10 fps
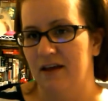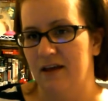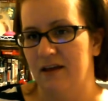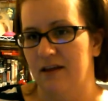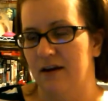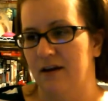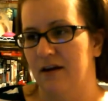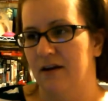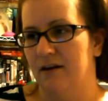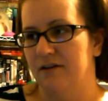and
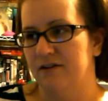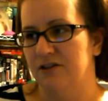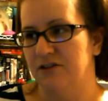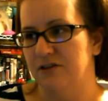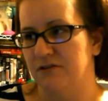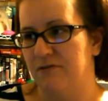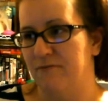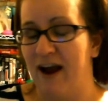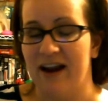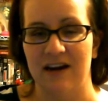just
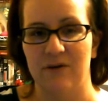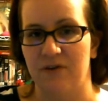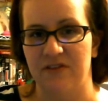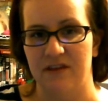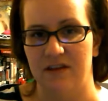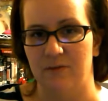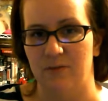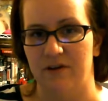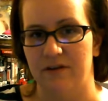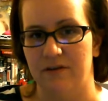fight it with
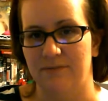I